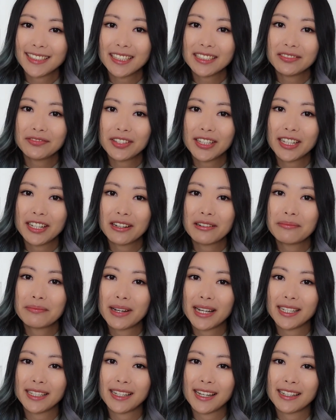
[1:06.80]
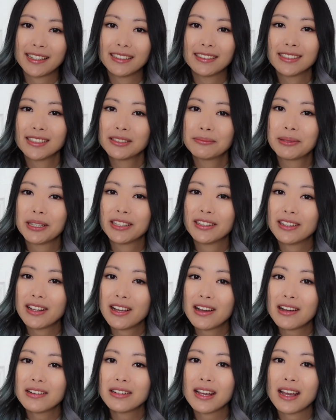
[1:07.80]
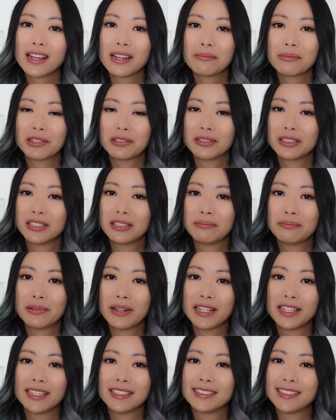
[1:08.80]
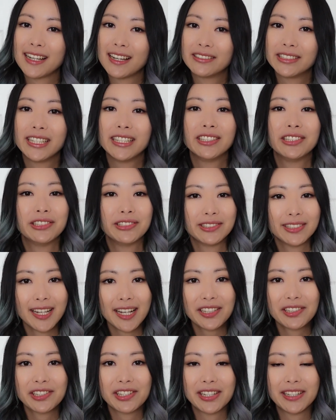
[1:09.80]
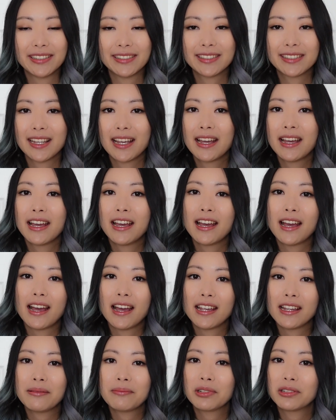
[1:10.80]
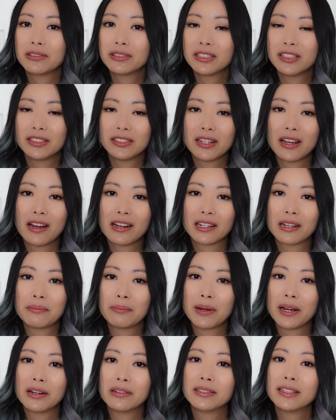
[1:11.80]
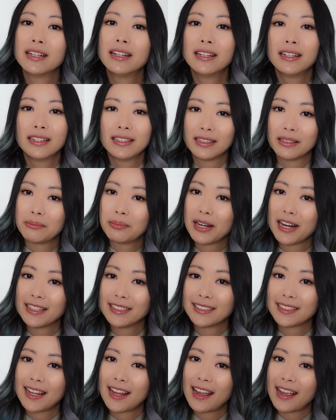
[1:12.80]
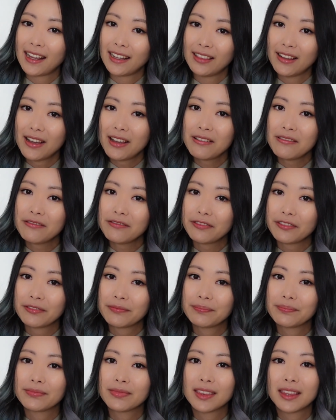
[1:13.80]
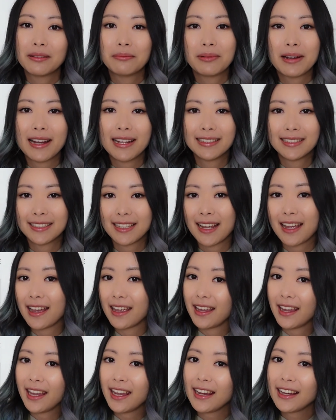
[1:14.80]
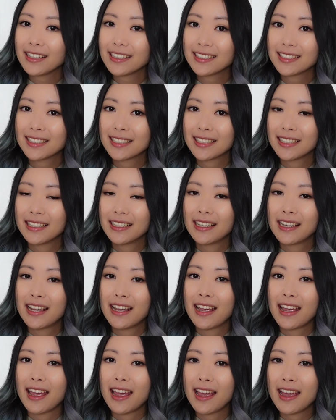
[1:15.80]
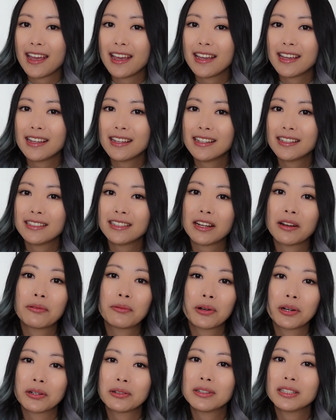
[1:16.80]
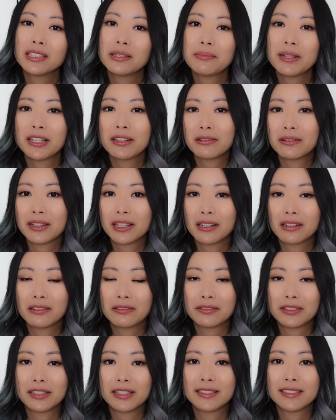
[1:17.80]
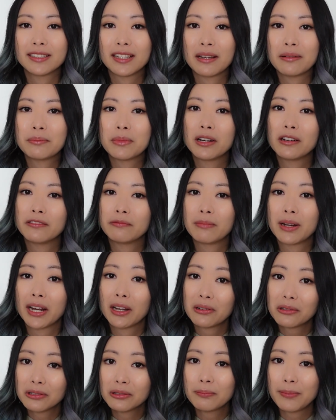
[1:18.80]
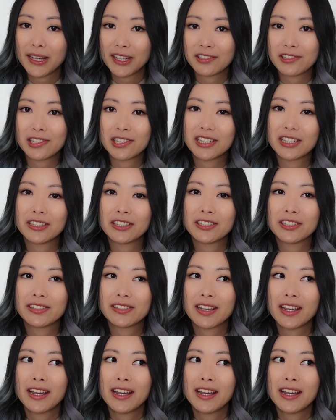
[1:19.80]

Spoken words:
this video might get a little bit long, I am going to break it down into sections. I am going to talk about the brands that I love, the brands that I hate, and we're going to be going over some of my old pictures